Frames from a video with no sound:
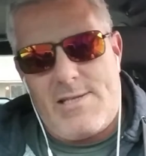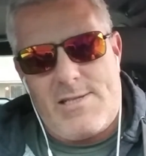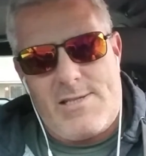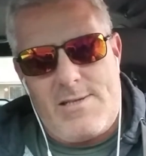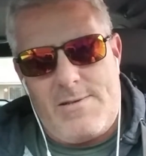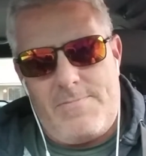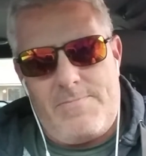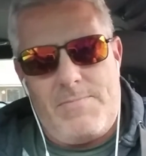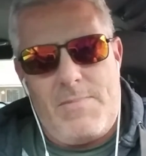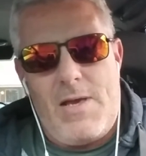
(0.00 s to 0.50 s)

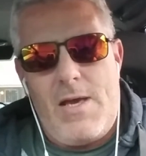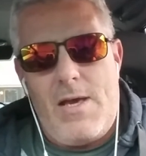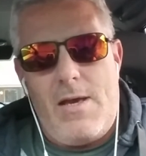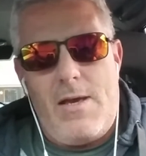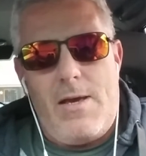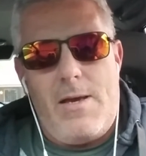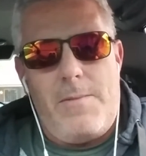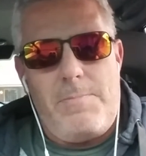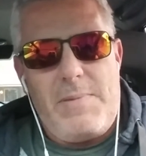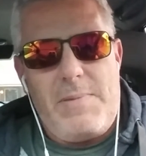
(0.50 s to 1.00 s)
some
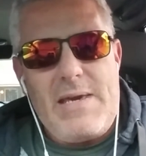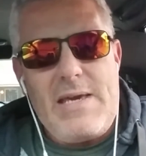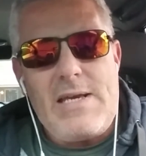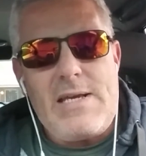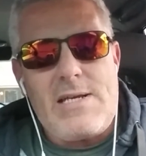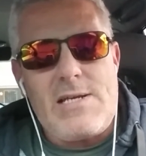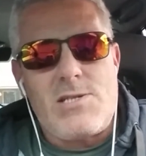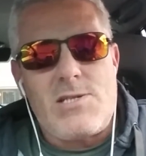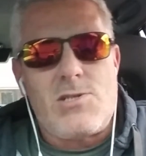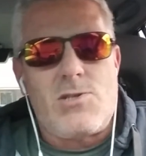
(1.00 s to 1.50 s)

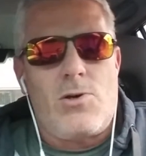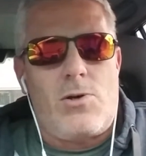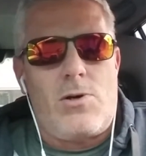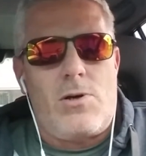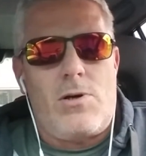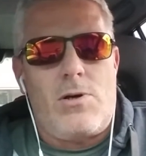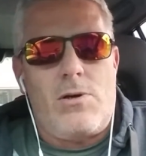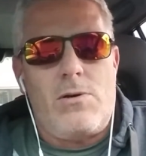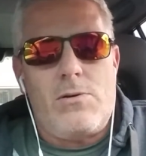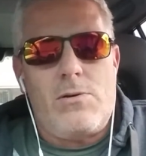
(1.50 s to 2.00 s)
peace
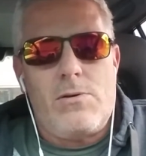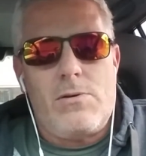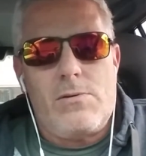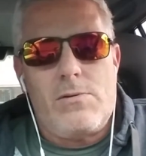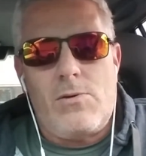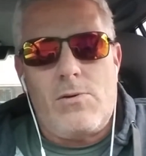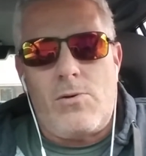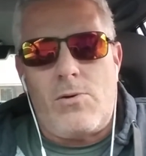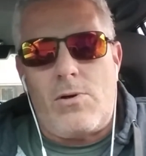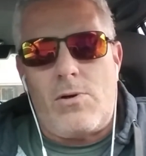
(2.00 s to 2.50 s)
or
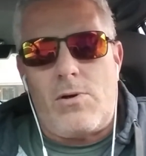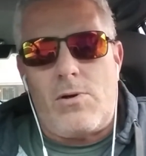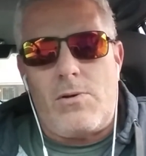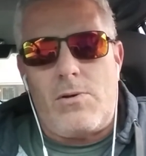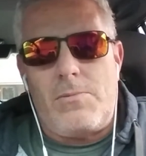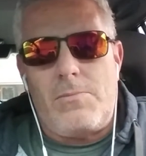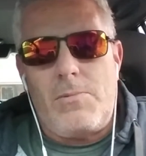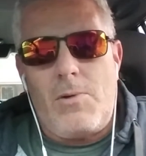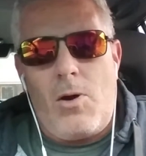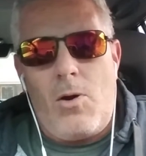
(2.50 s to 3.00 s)

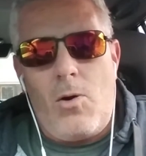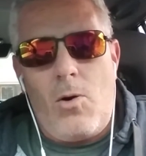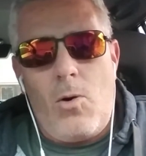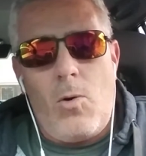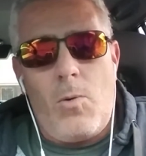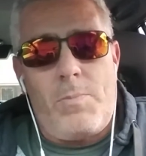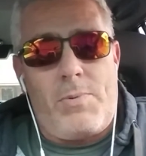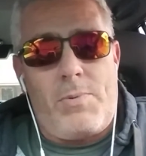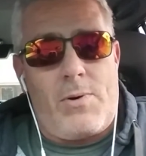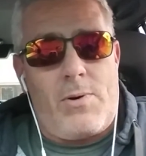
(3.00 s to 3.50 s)

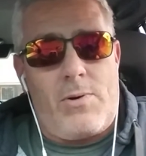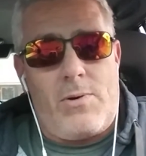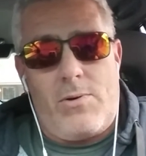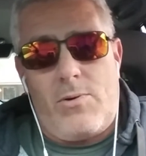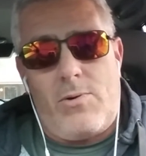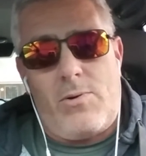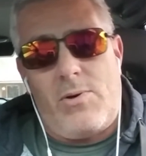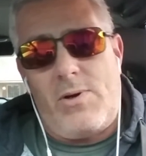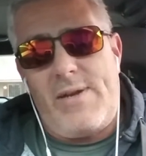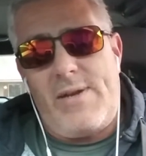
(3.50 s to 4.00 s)
hope
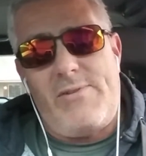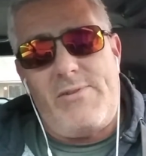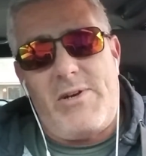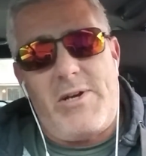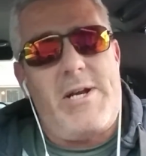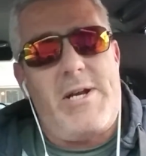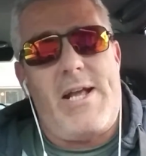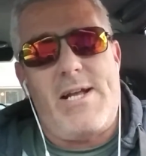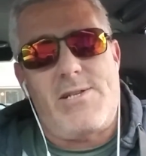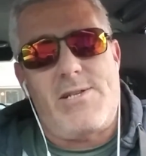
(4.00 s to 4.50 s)
or even
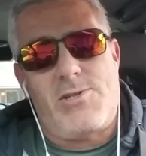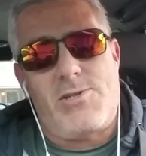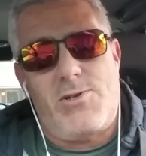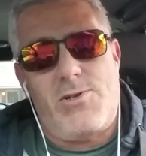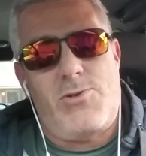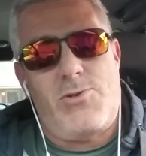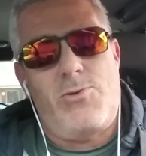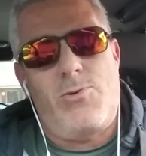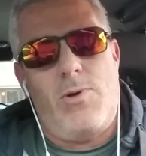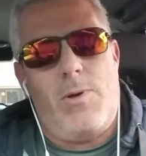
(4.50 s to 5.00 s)
an
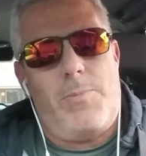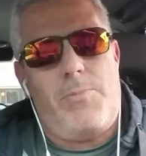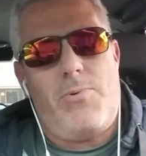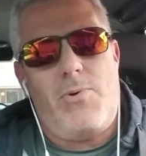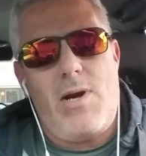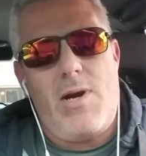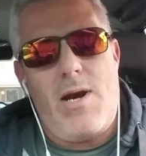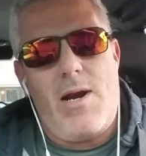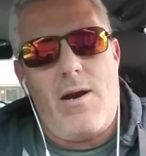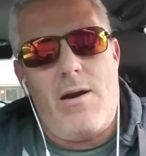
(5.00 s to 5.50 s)
answer to a
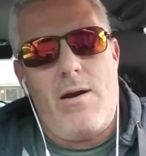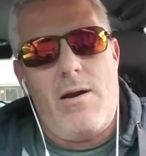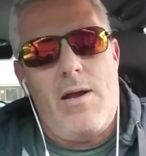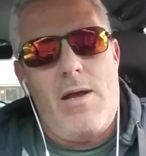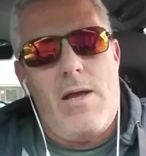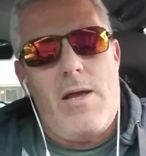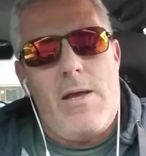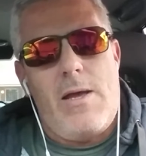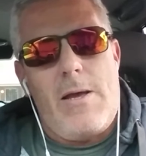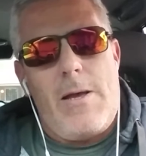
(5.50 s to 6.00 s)
prayer.
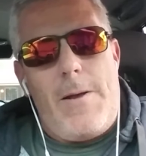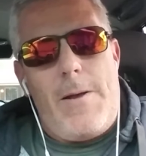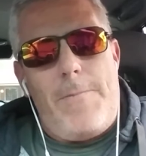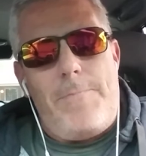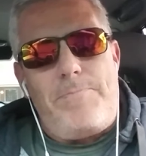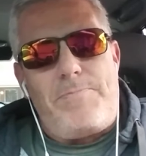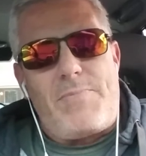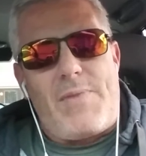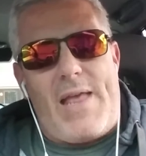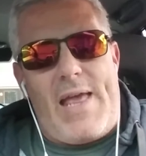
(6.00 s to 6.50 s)

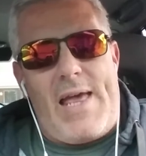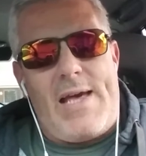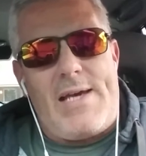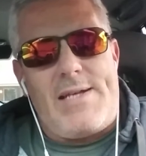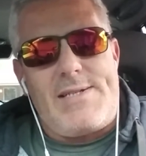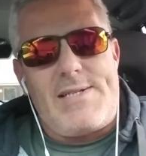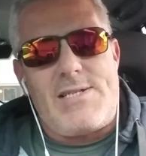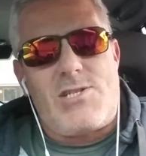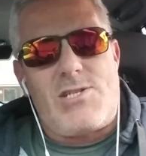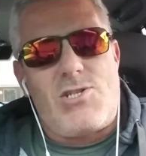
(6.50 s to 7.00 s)

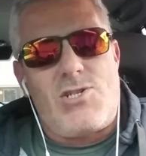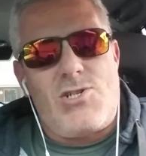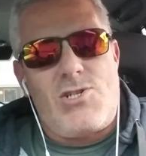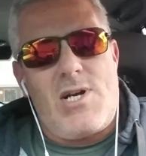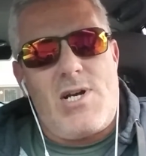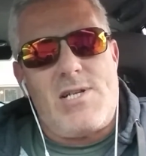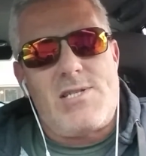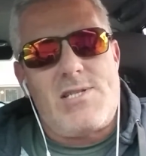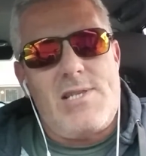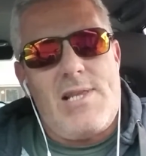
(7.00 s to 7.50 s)
And it's
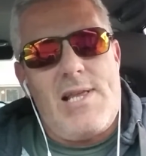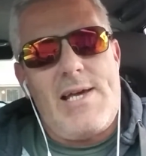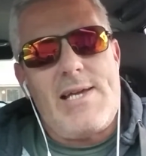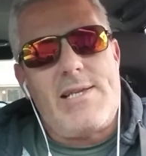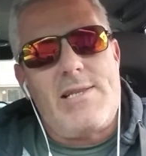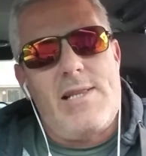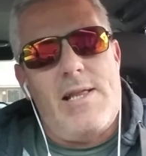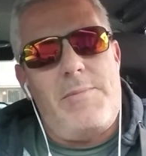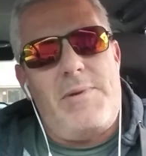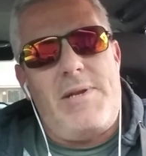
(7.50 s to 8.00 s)
just
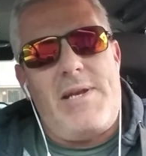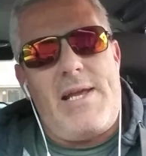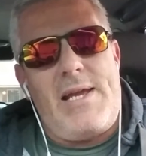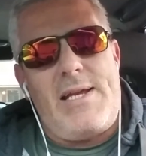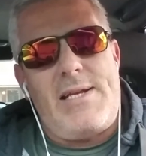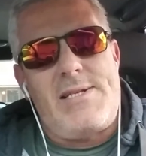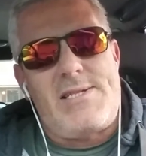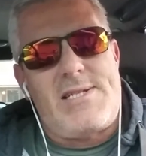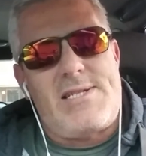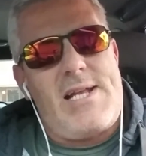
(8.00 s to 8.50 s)
like
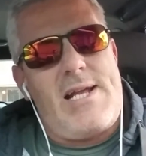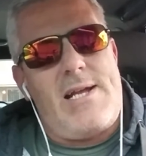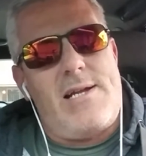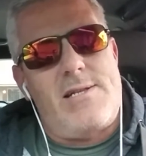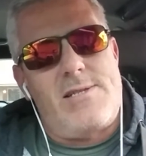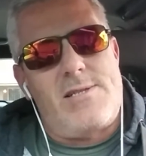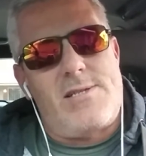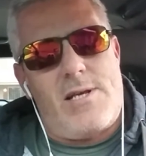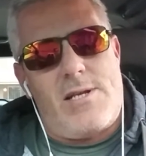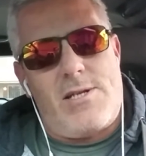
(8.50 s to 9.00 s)
lemonade
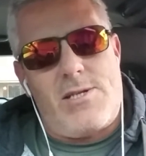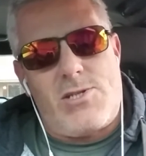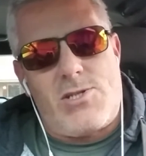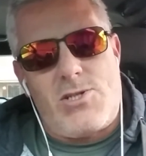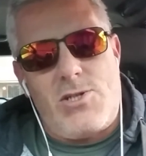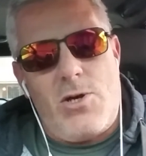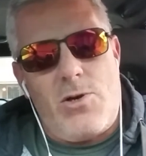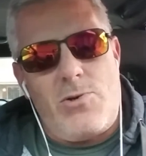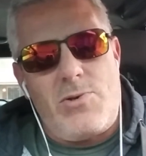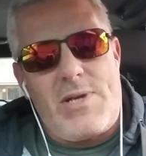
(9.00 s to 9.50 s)
stands on a
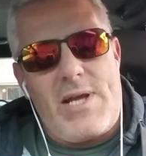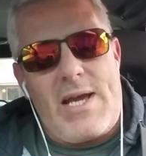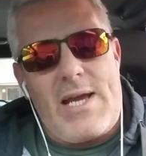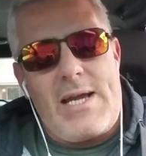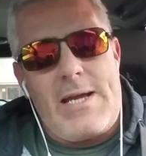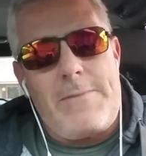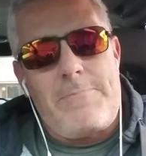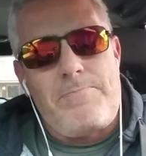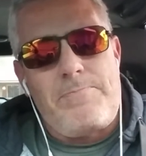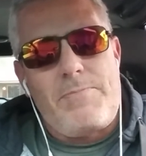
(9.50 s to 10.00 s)
snow
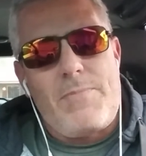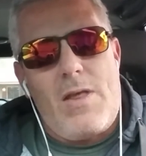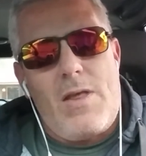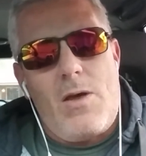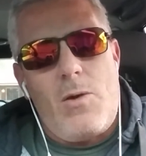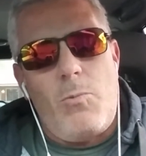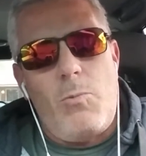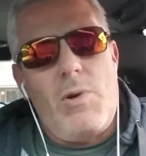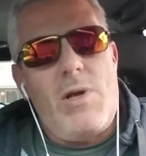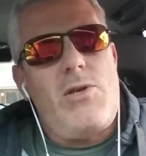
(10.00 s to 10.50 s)
day.
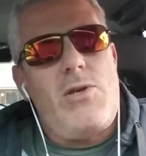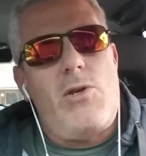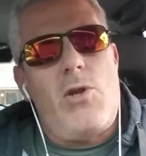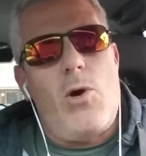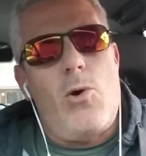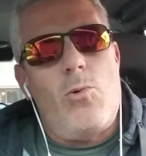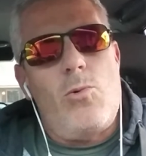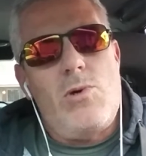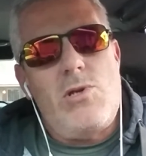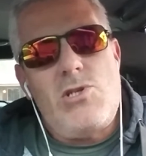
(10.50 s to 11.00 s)
When
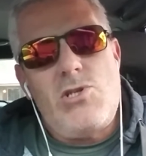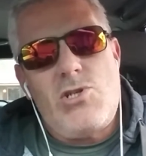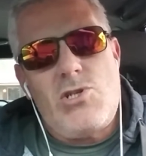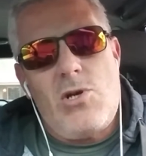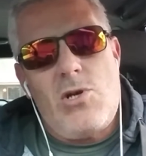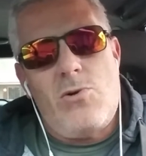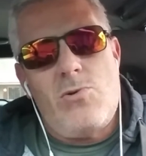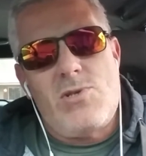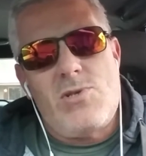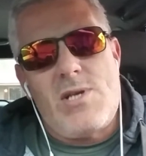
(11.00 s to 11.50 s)
no one
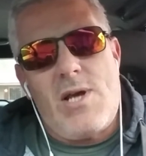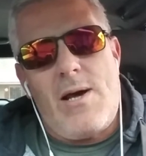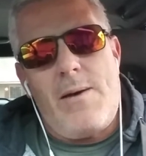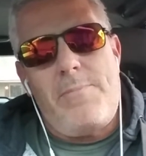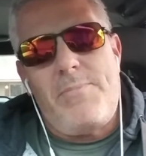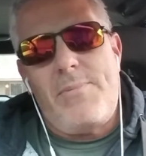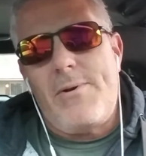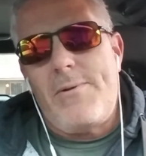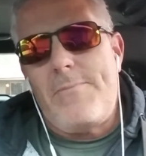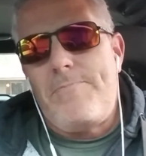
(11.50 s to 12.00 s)
shows
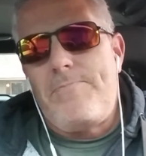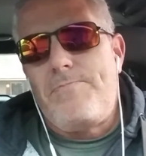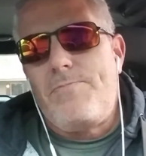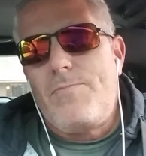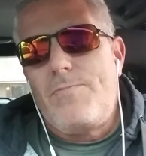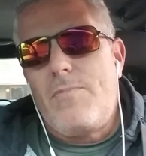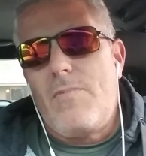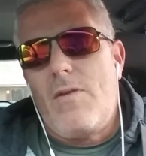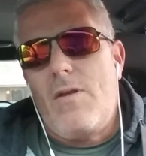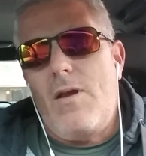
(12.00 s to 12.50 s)
up
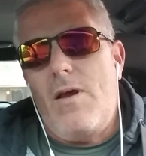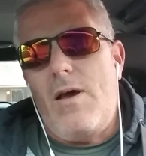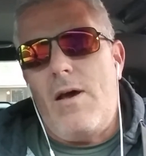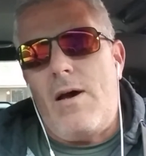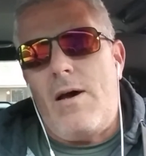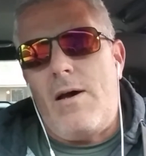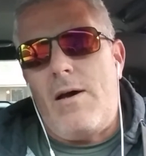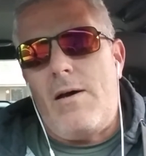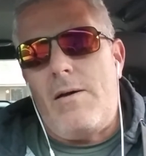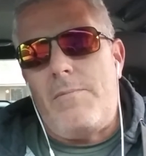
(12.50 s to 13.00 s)

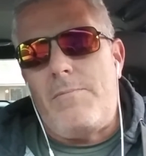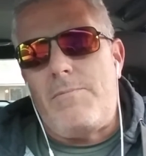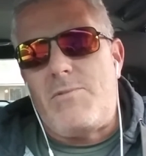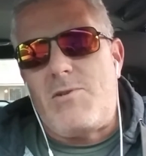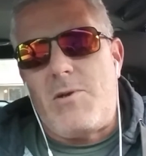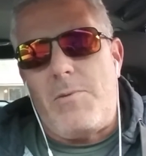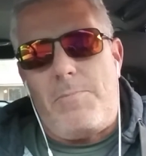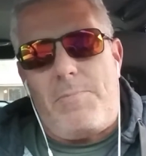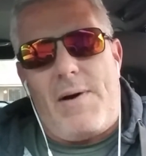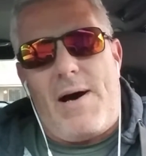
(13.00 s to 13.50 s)

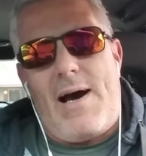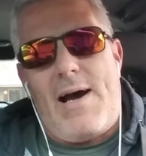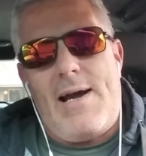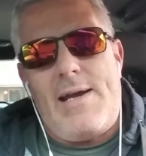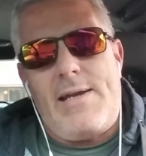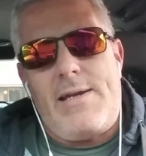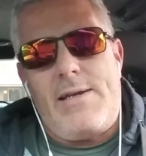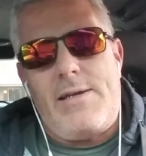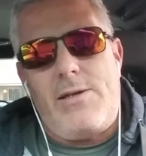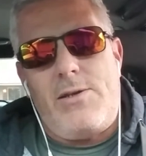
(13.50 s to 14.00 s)
to
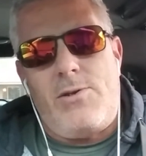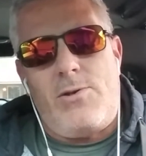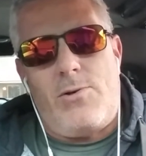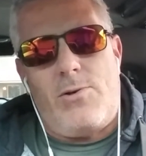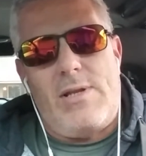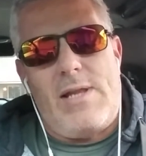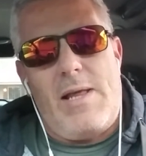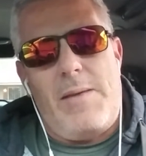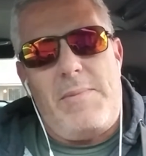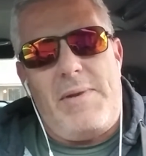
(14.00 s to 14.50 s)
buy your
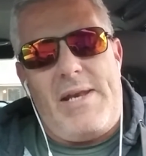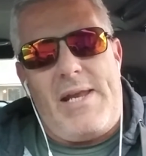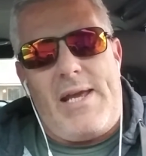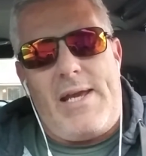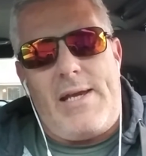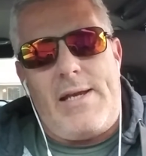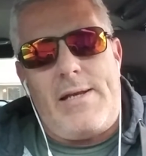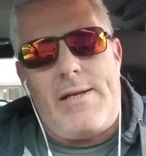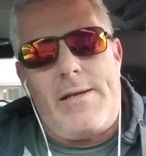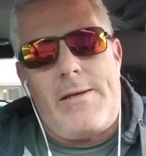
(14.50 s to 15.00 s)

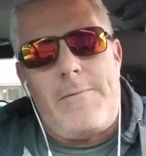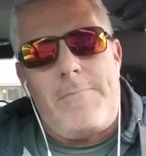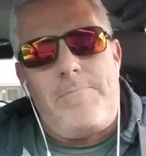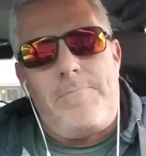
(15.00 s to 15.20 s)
lemonade,